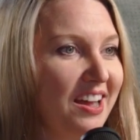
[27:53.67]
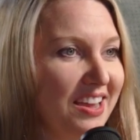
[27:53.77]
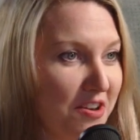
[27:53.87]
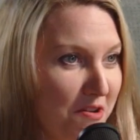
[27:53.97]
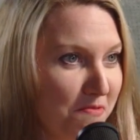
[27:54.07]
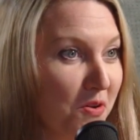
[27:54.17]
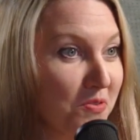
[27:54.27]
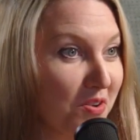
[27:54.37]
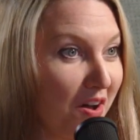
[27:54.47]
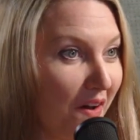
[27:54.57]
in our
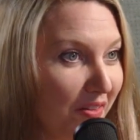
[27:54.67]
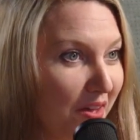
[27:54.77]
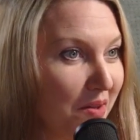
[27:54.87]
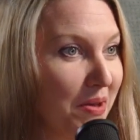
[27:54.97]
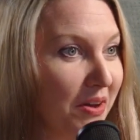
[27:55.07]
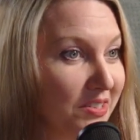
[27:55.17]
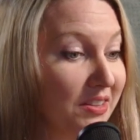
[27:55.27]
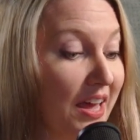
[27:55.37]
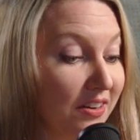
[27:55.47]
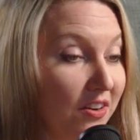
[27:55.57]
phone call about
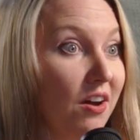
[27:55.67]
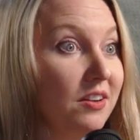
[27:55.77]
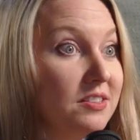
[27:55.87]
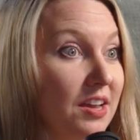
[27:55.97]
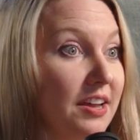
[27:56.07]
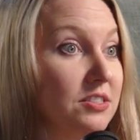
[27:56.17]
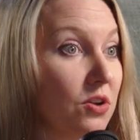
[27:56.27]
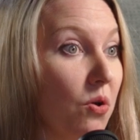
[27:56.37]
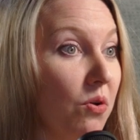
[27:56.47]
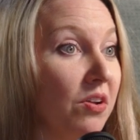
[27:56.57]
that God-sized
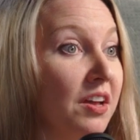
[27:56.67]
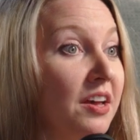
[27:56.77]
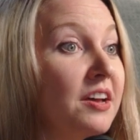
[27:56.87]
hole.